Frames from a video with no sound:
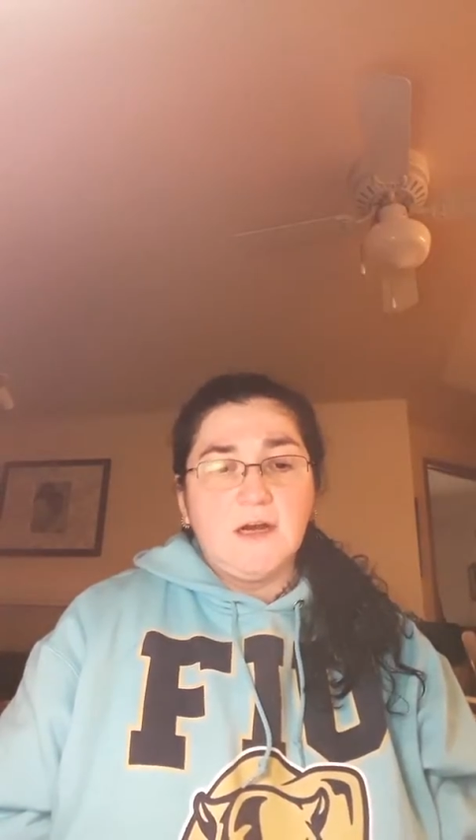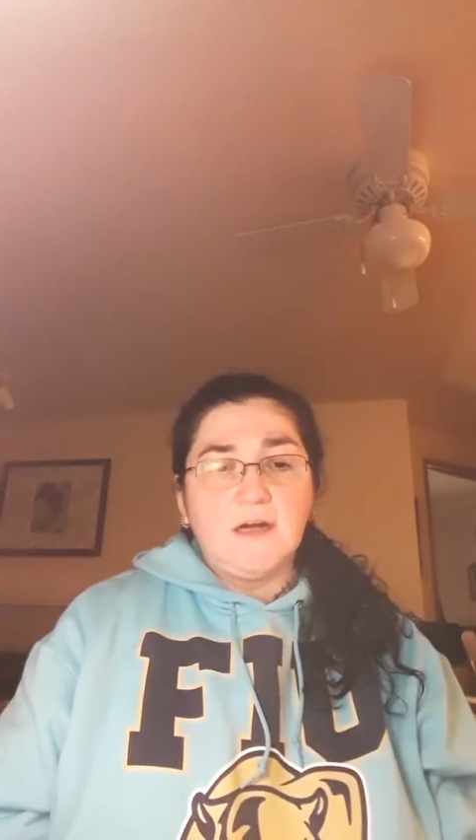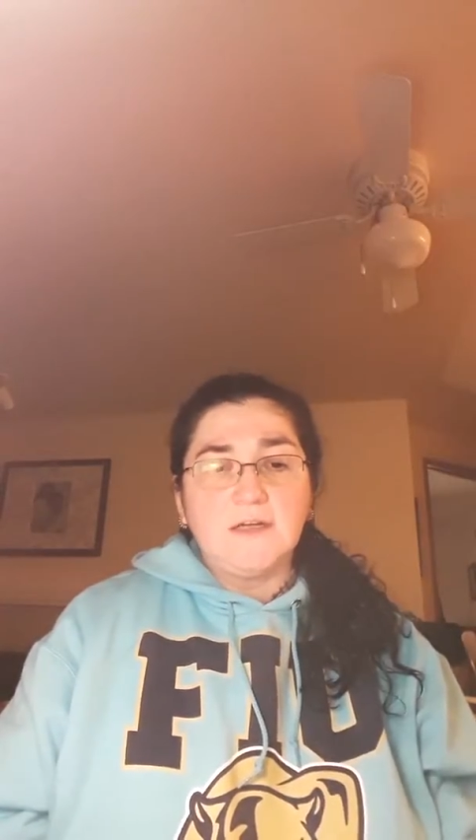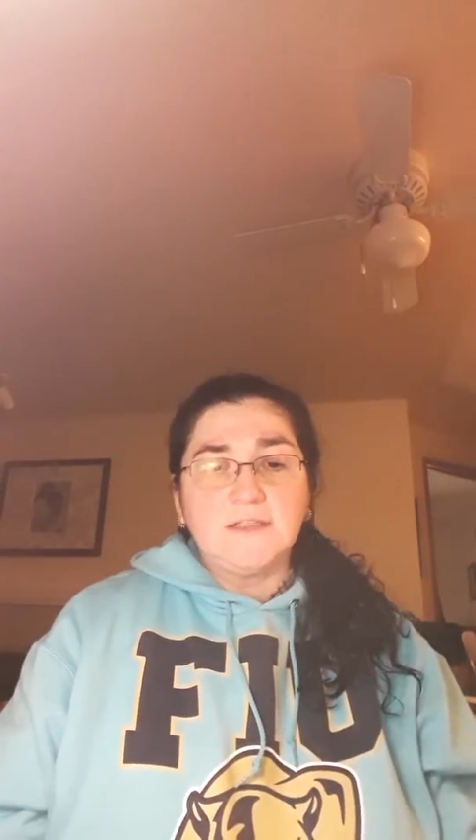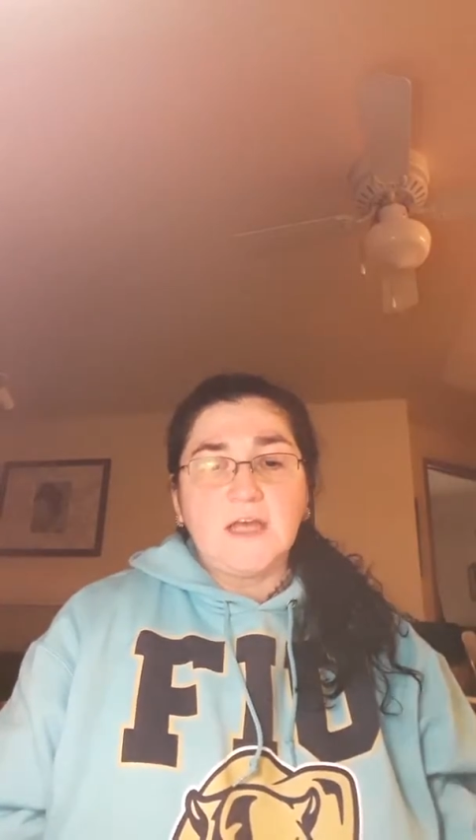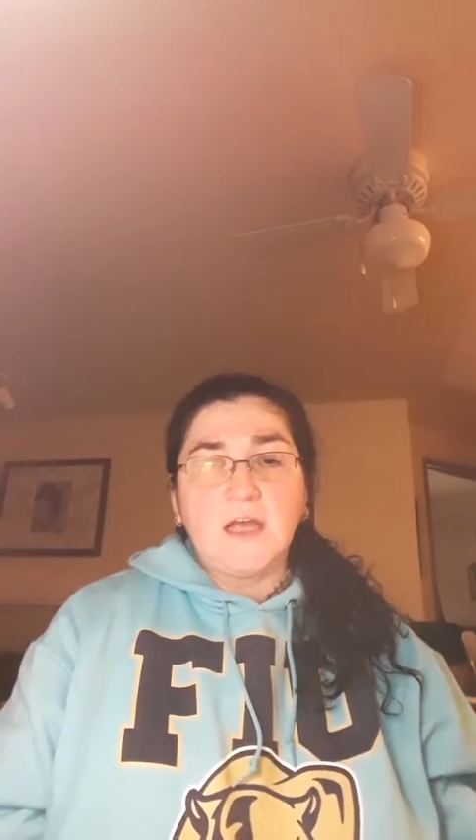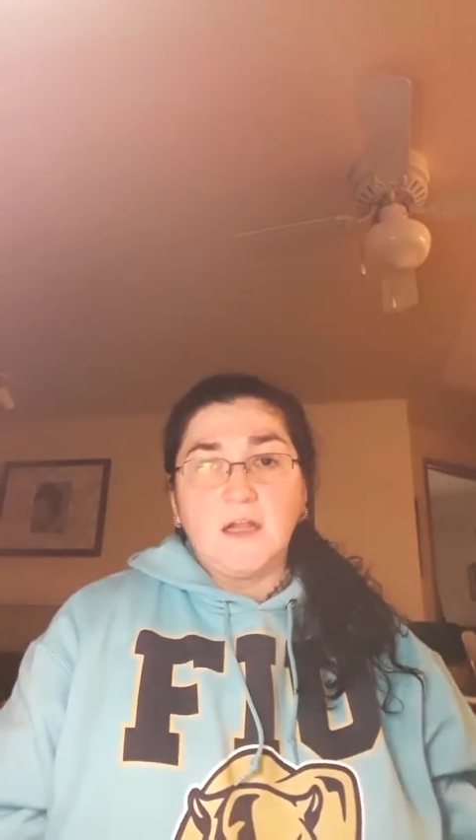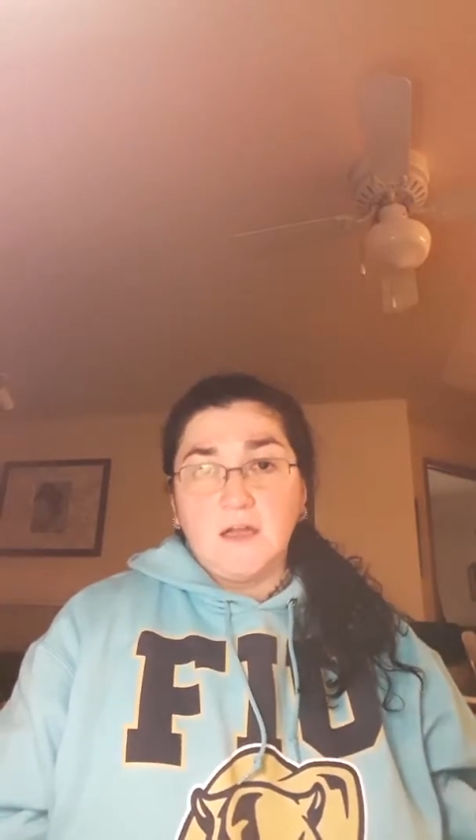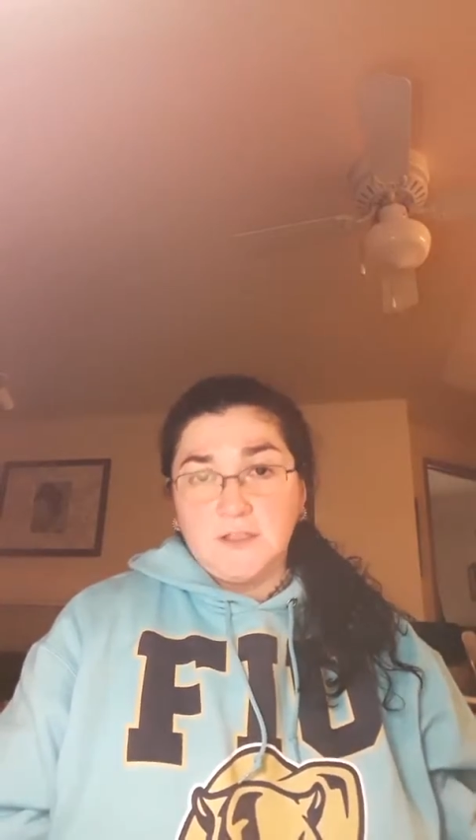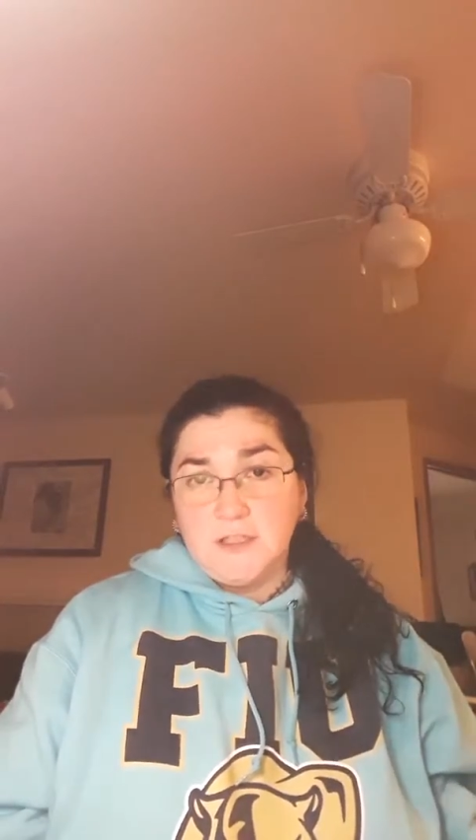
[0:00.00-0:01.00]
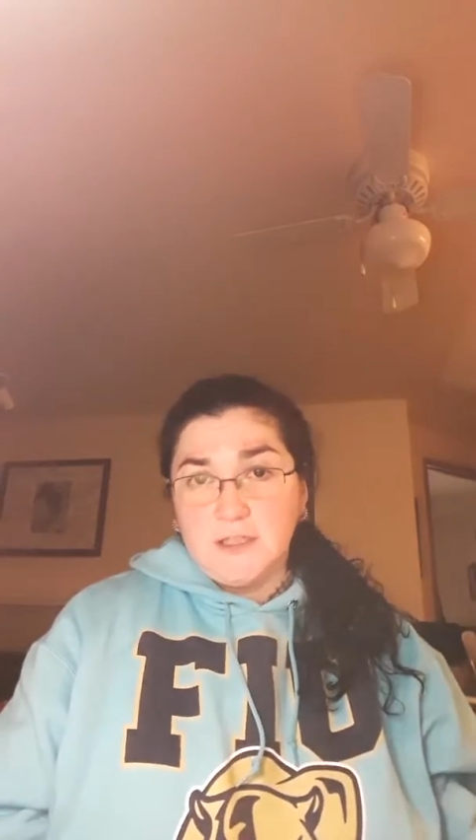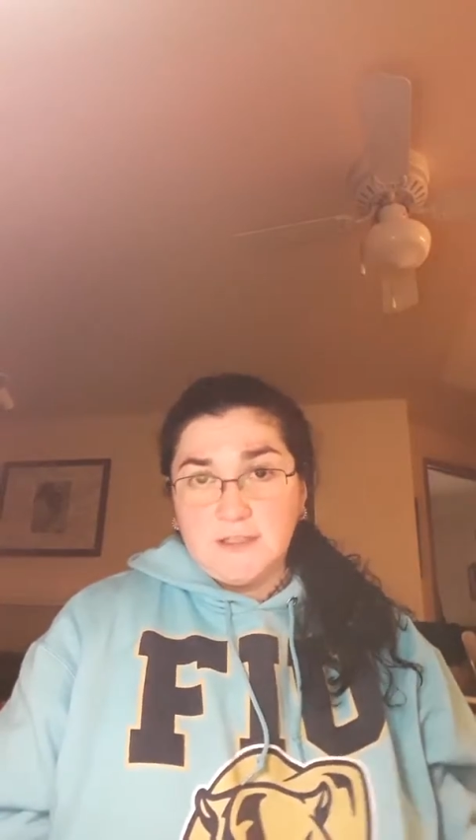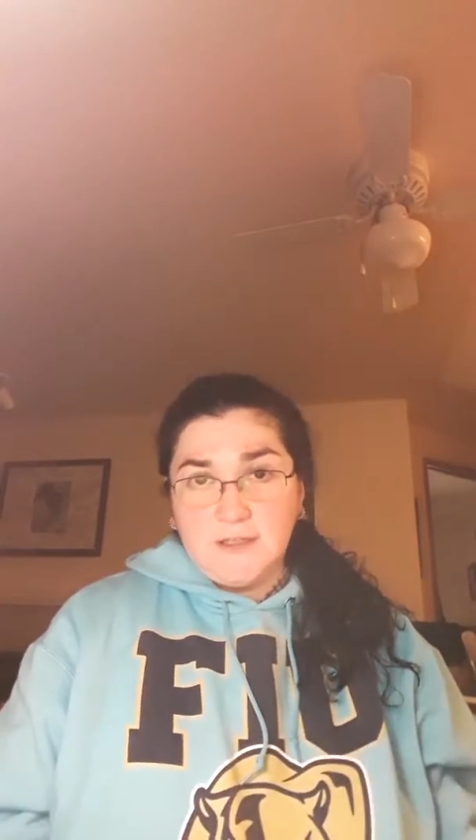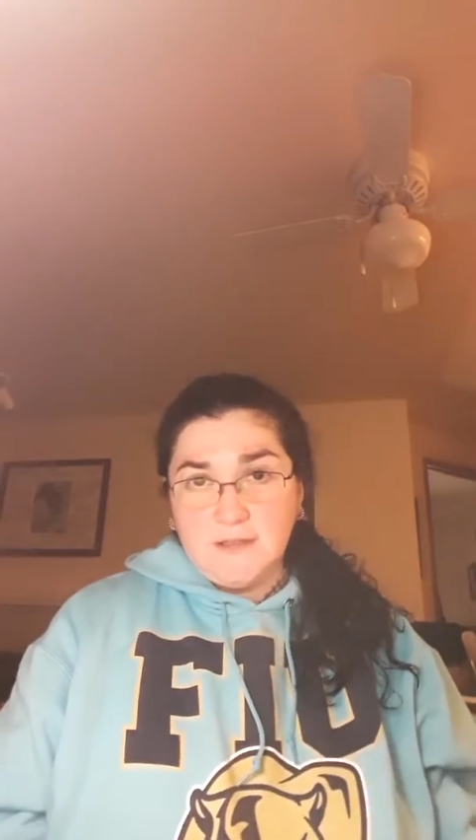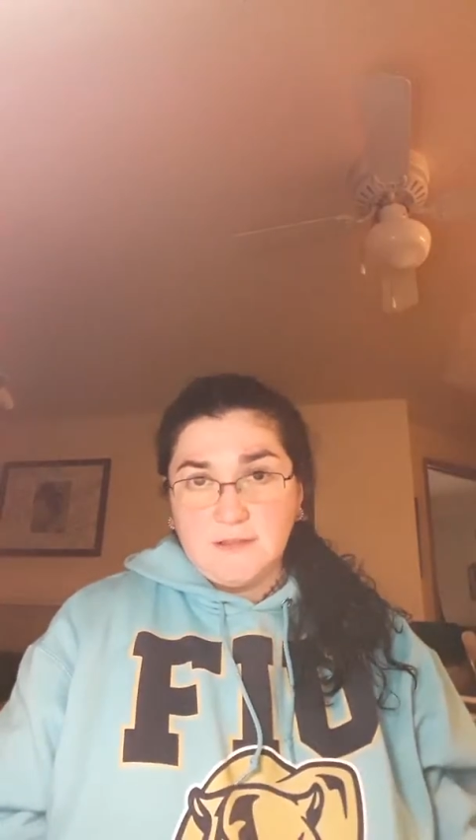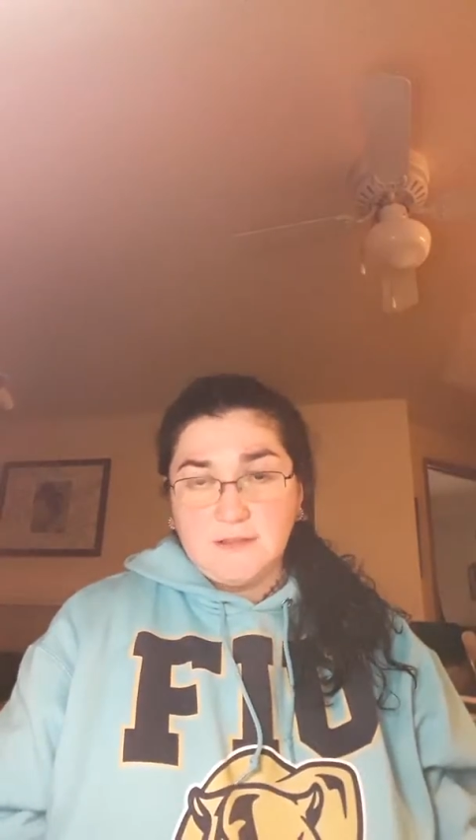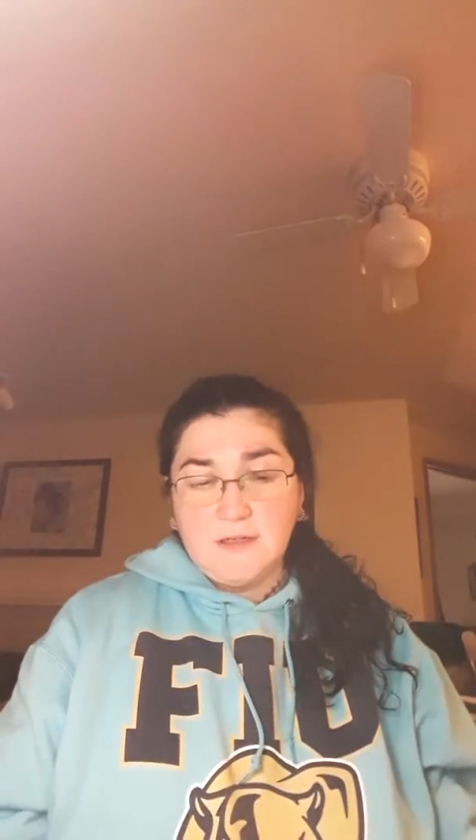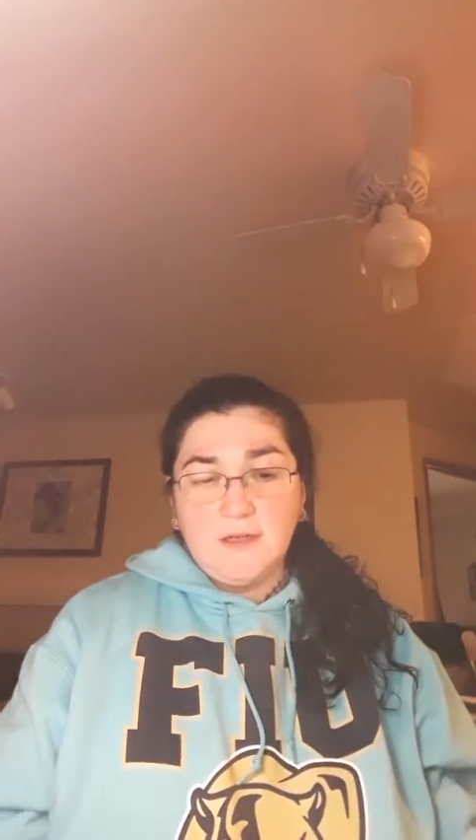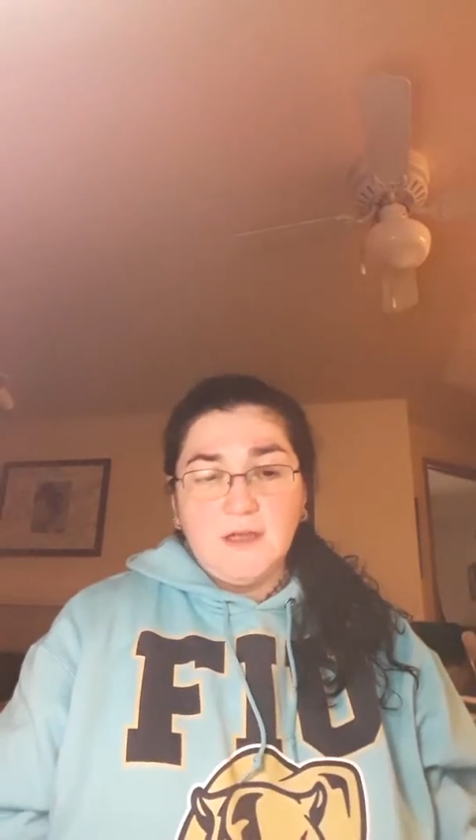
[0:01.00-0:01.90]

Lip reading: are psychological tests